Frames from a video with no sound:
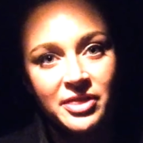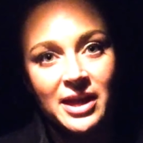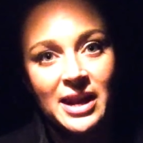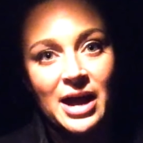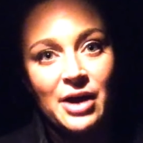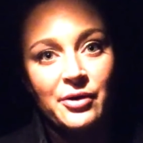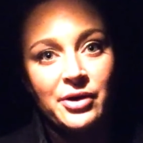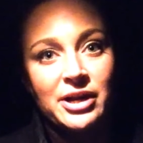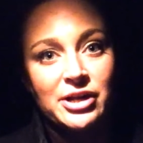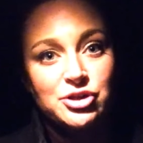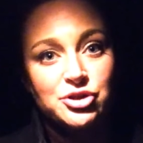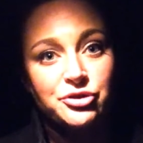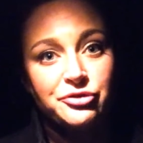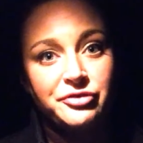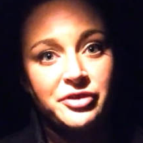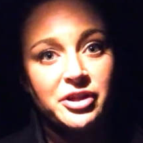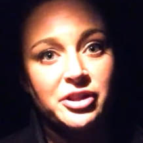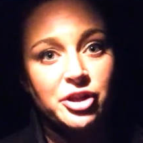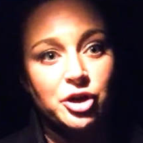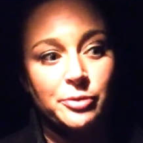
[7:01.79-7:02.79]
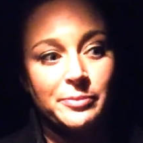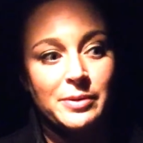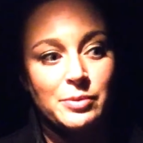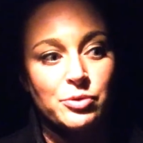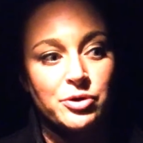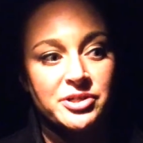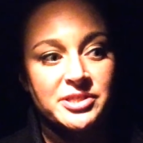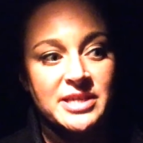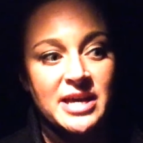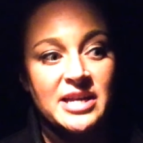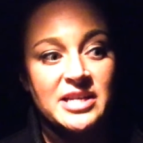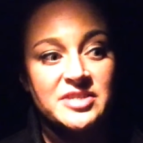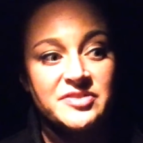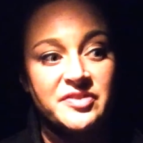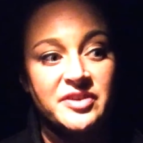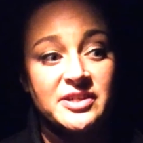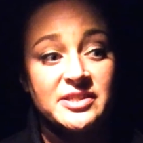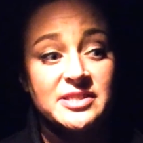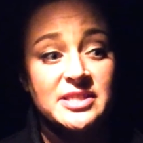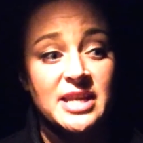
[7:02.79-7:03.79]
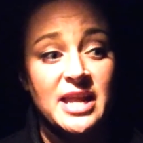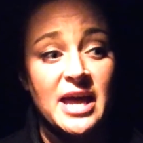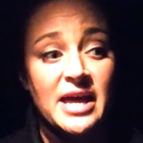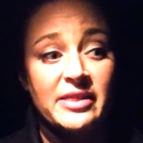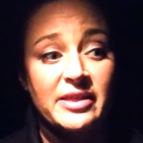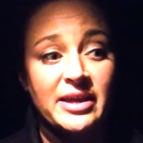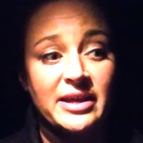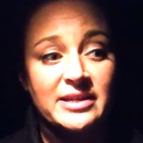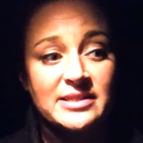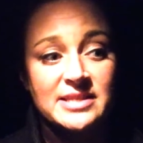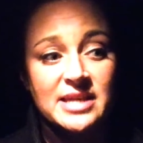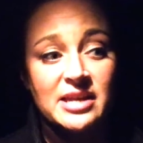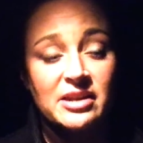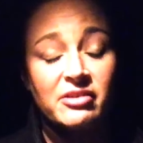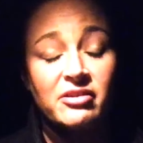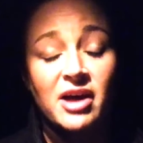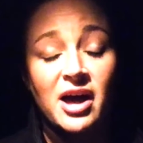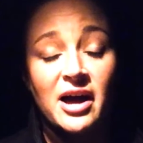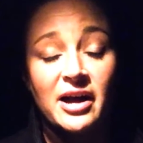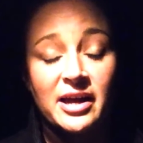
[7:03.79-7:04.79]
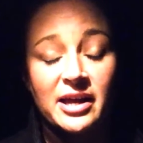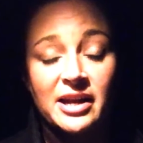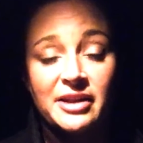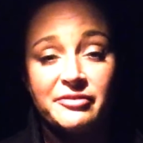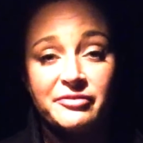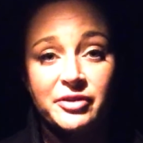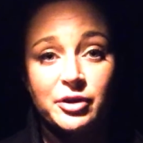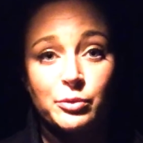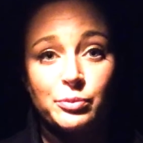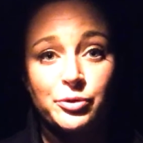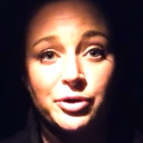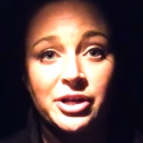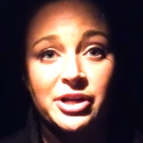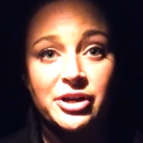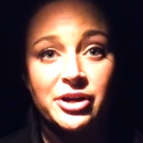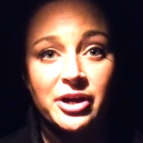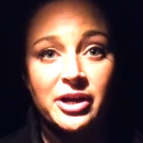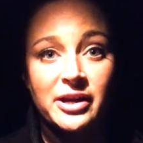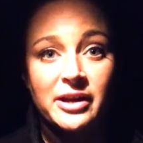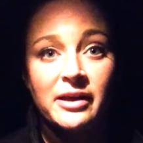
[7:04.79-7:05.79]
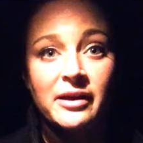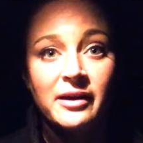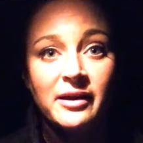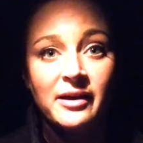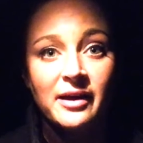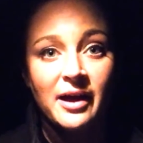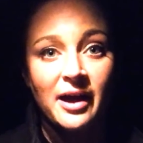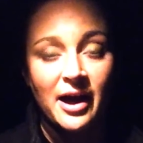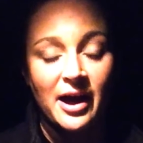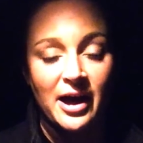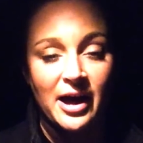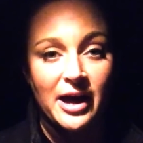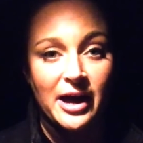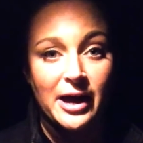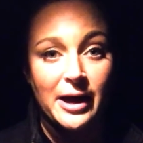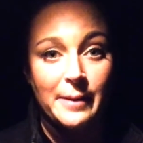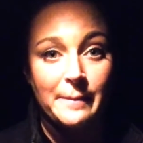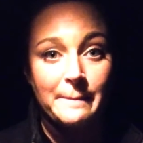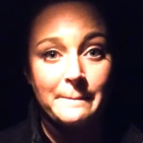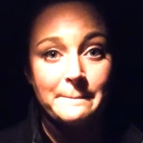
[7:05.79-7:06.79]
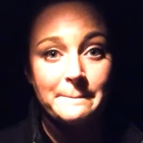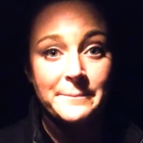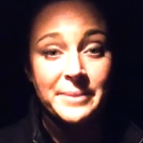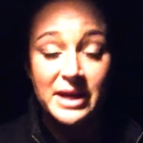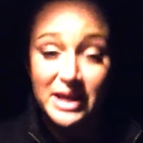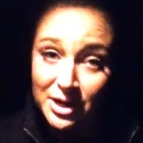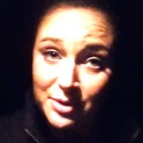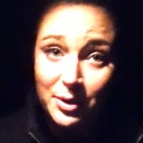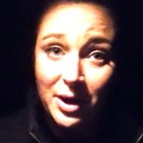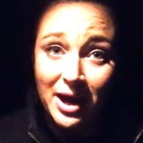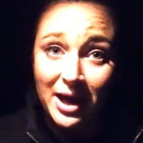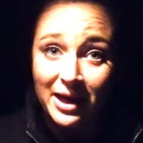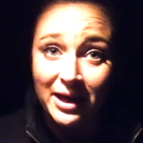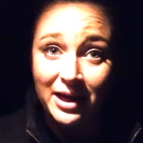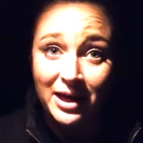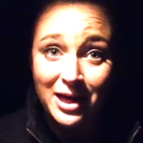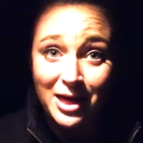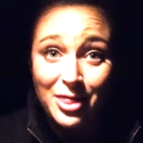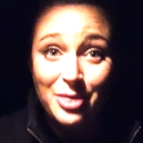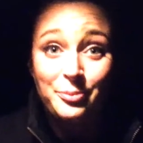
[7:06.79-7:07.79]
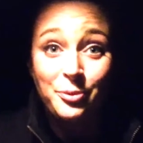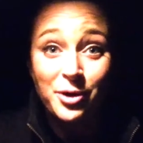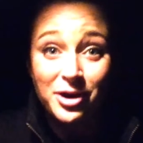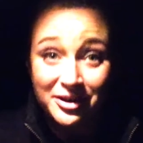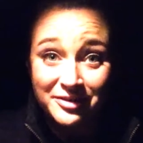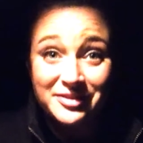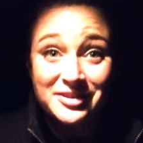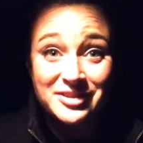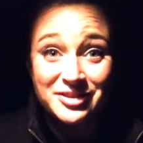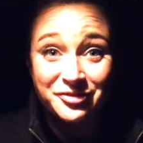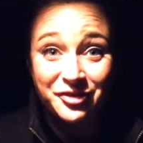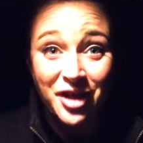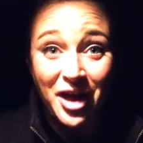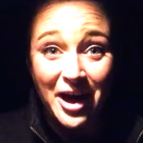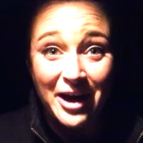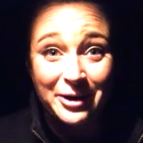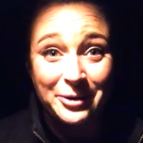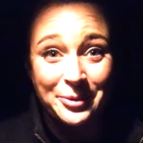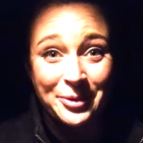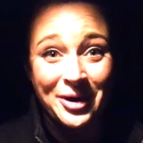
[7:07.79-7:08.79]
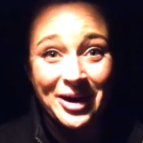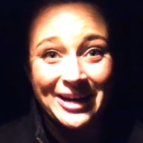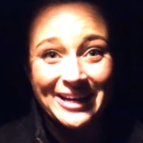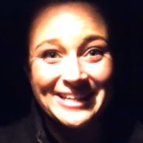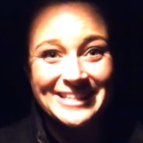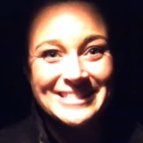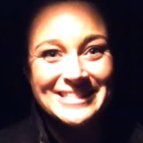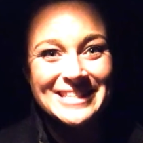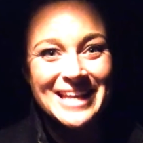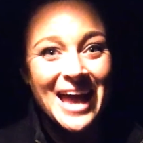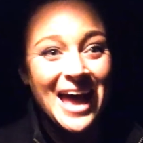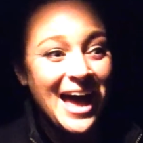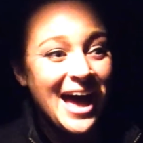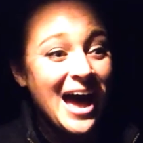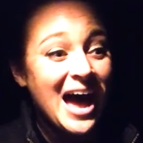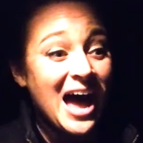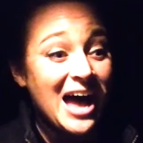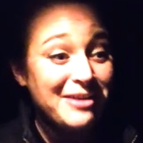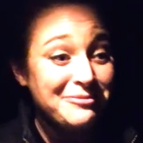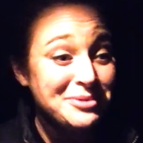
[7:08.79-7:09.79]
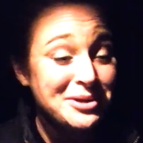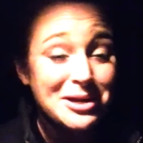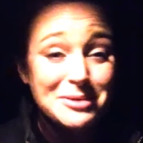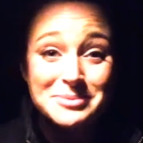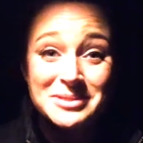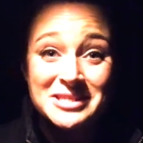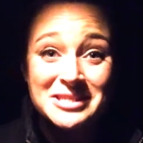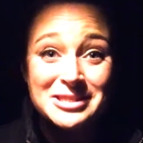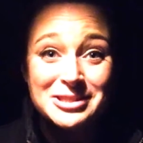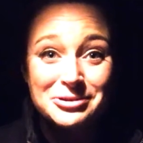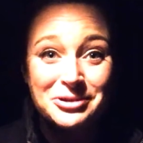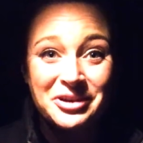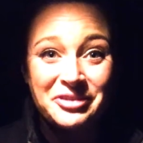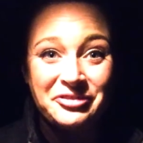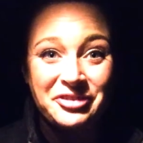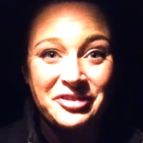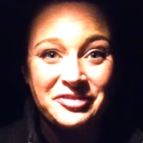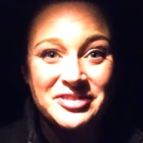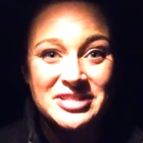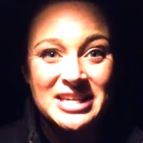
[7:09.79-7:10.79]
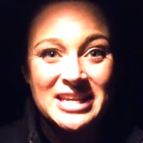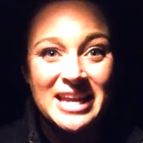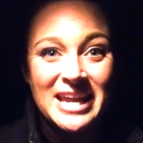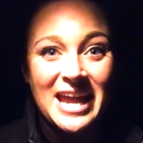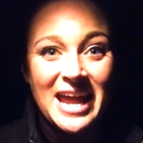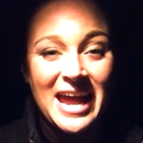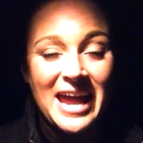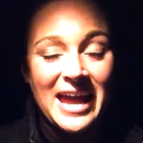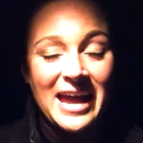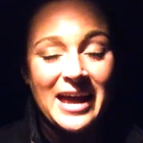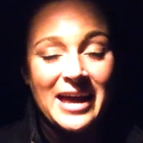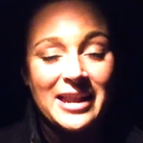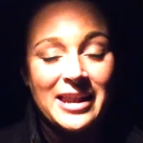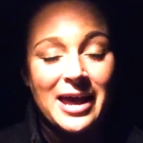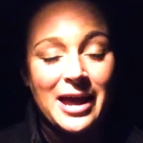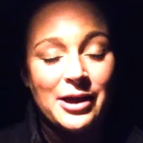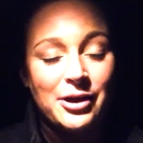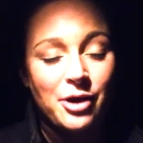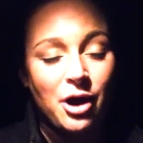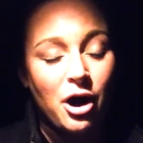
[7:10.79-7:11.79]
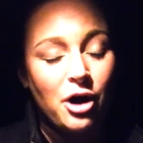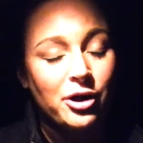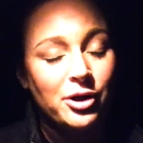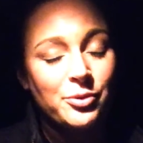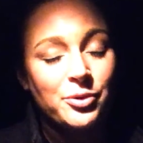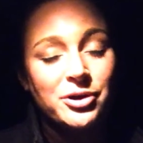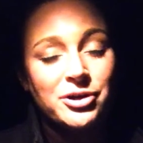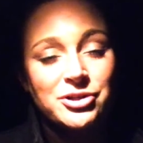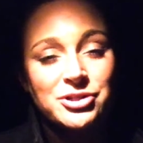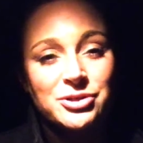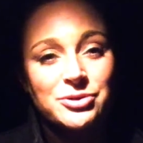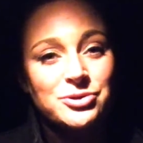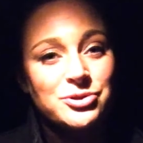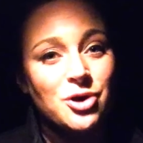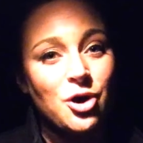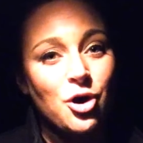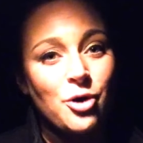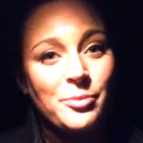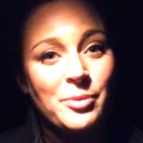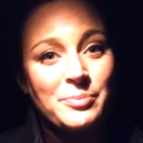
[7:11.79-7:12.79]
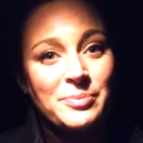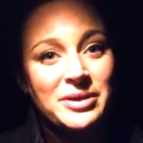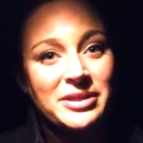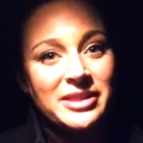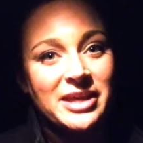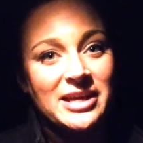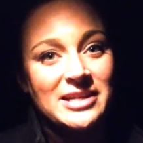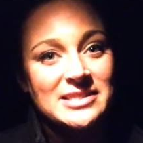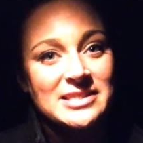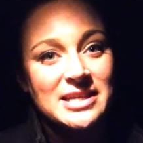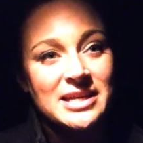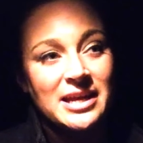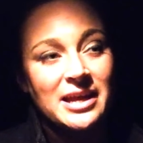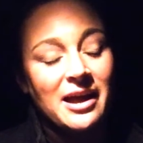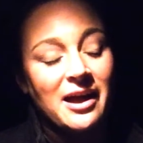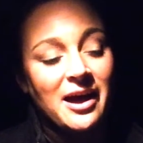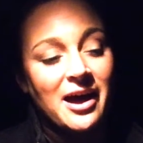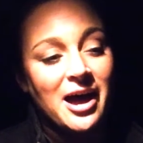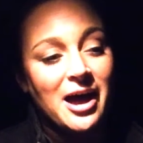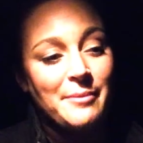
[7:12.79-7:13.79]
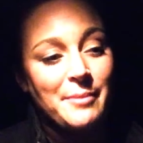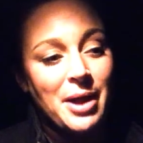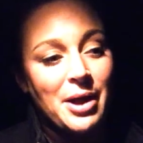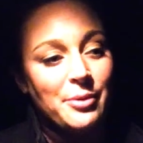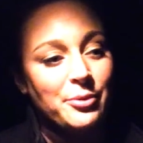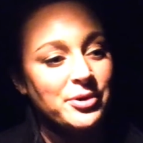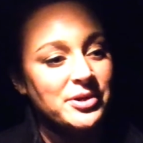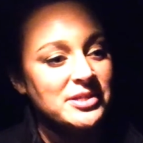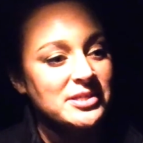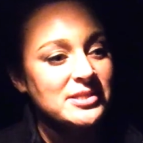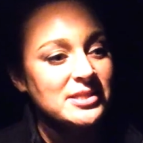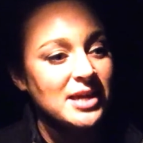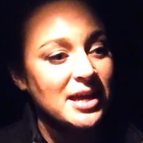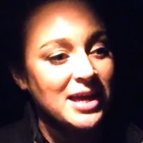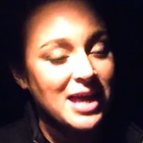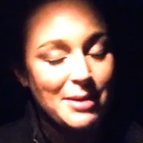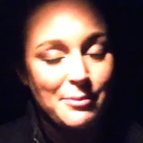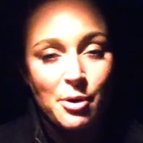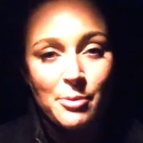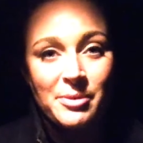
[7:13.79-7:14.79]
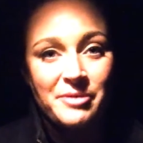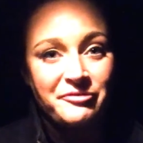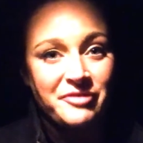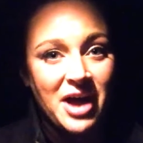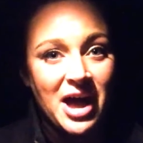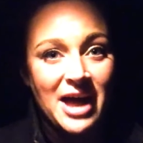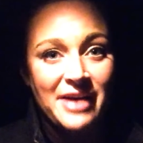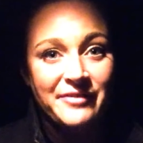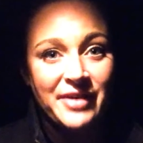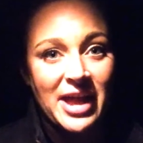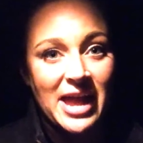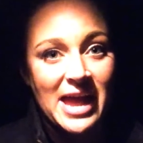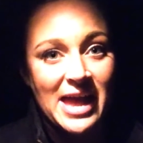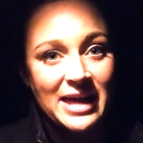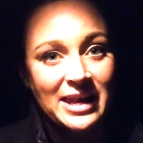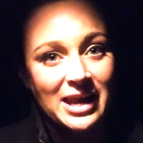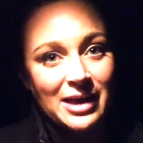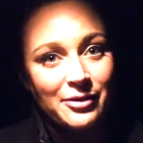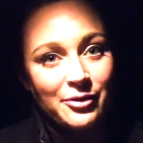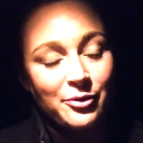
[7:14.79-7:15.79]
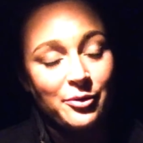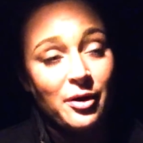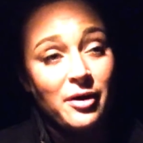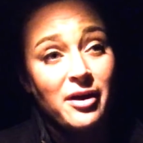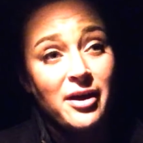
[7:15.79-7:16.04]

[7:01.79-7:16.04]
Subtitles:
that out, and I do feel a little bit more satisfied today. Like, it's 8 o'clock and I feel pretty good. But anyway, the point of this vlog was I've been up since 3:50, and all I want to do is go home and be lazy. I came home at 5, 8, and I